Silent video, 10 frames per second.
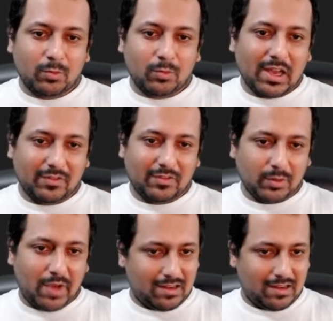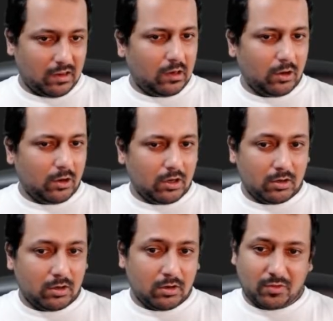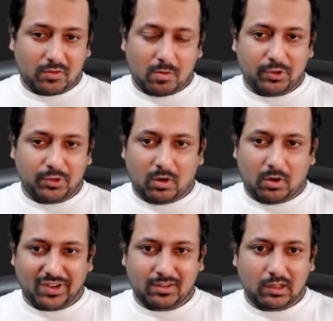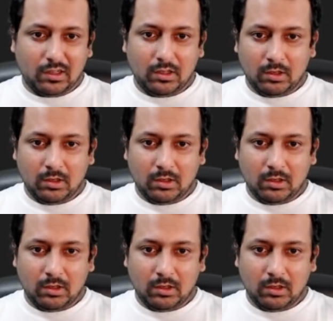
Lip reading: we have the parallel loader from Torch XLA.